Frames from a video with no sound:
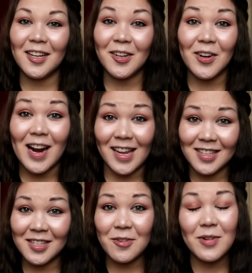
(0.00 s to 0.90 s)

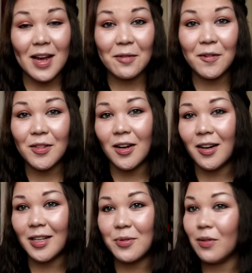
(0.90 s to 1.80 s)
Alright, so now for the
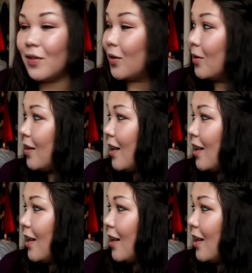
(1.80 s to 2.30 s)
honest review.